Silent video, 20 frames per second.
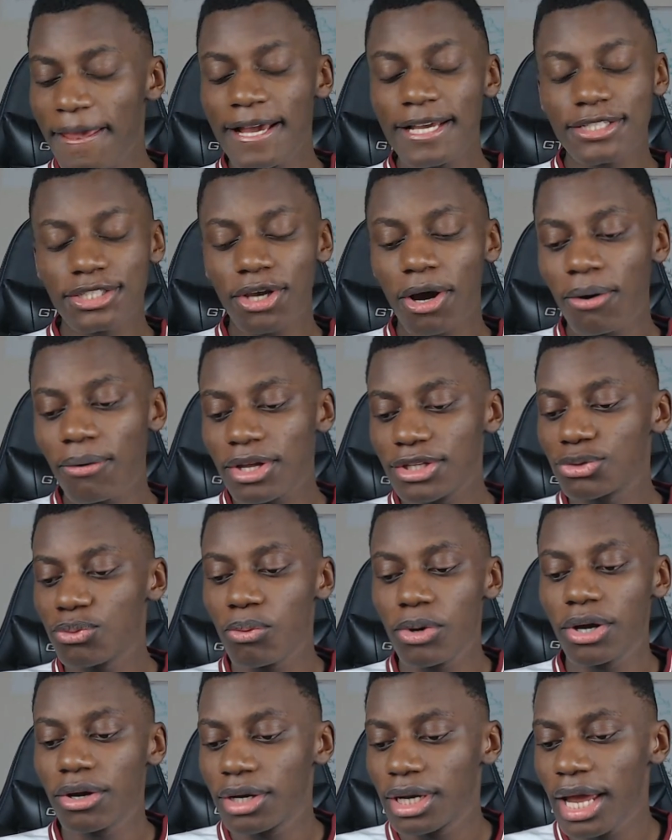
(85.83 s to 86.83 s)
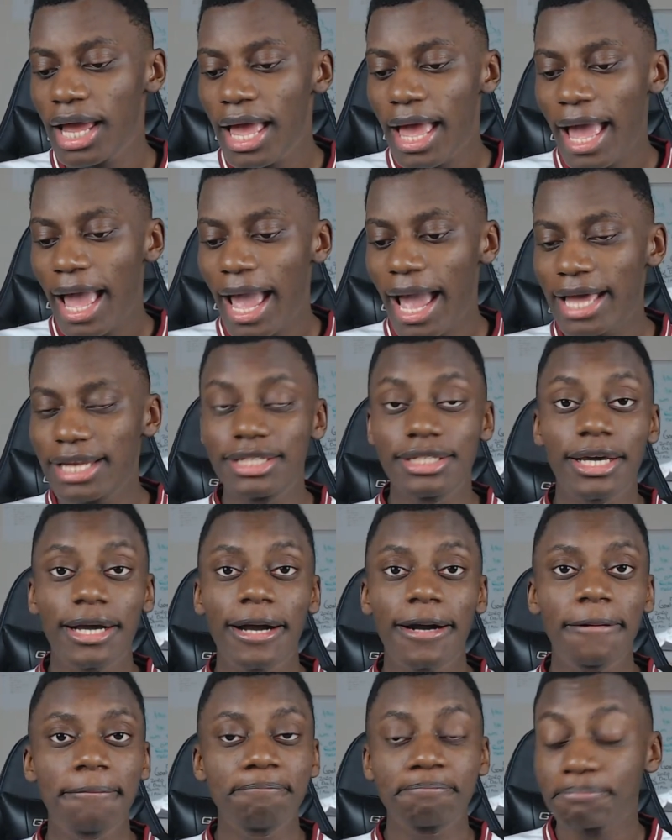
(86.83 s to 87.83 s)
So it's weird, and
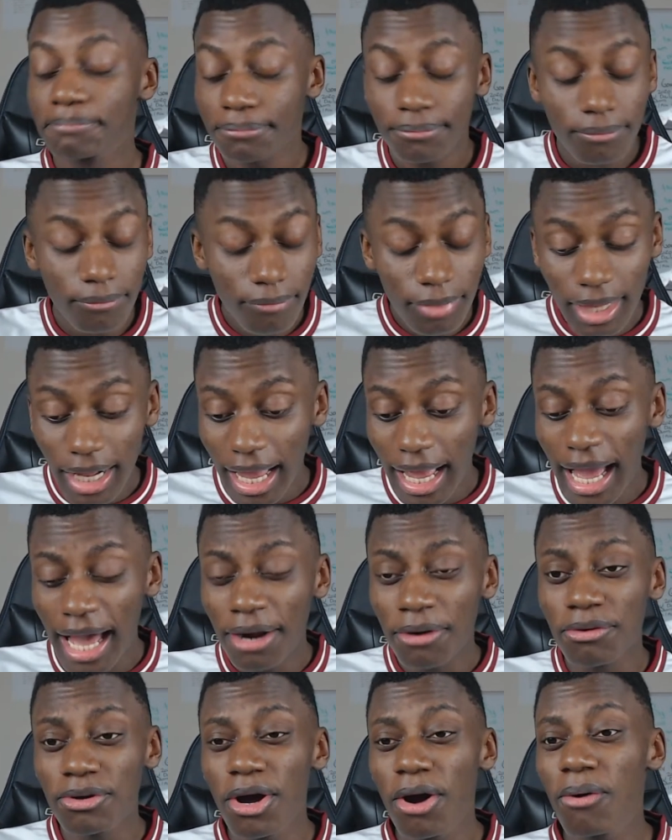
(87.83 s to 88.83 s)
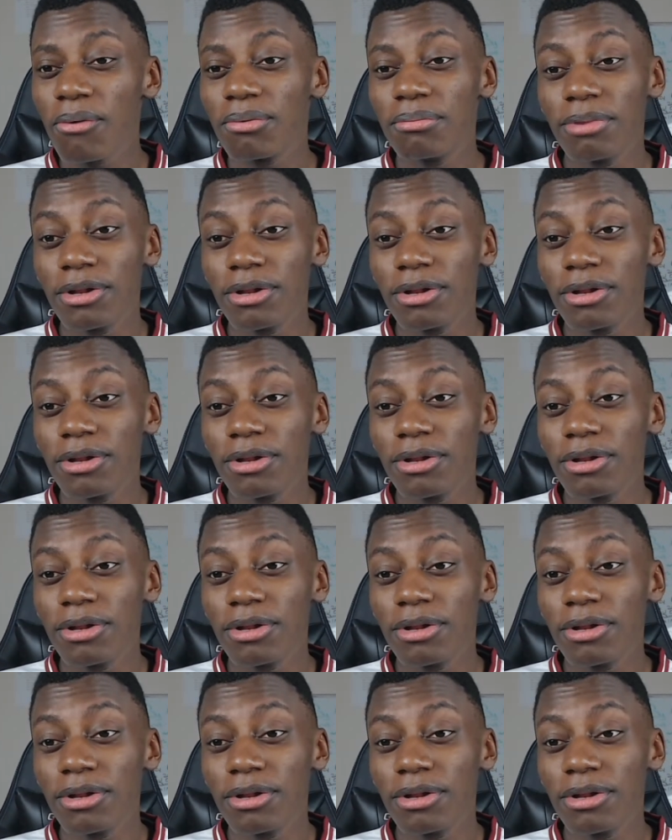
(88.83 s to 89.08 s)
I don't know.